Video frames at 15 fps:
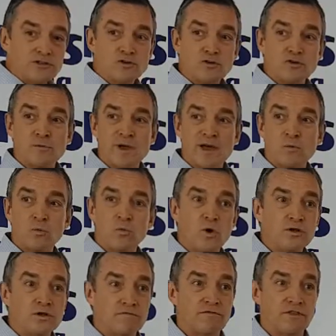going to talk about
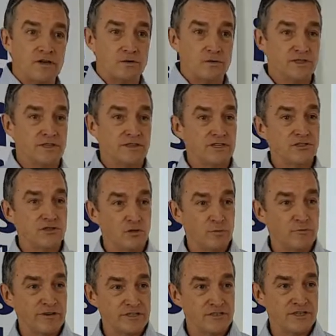one of those in this
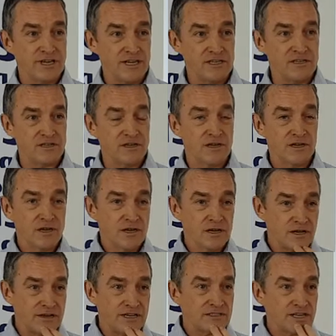short presentation,
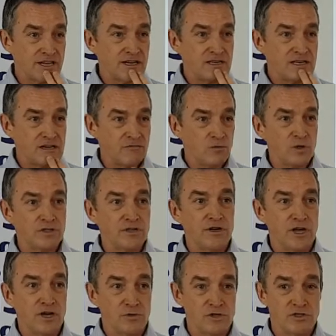and it's the idea of what
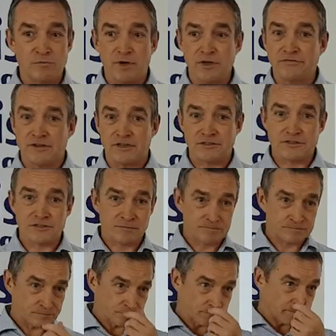are known as buffers.
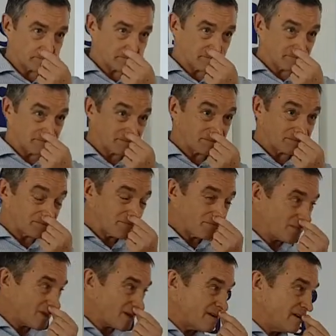
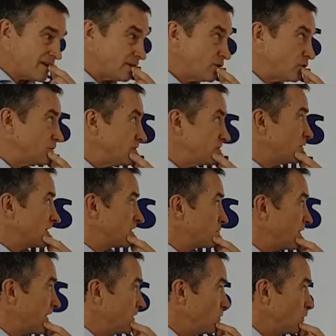Now, in order to
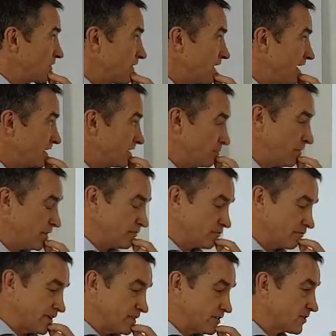explain what the heck a
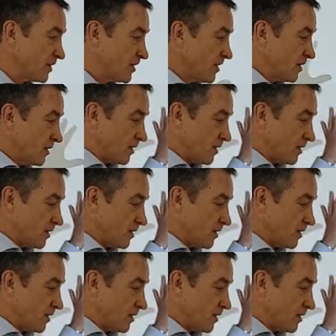buffer is,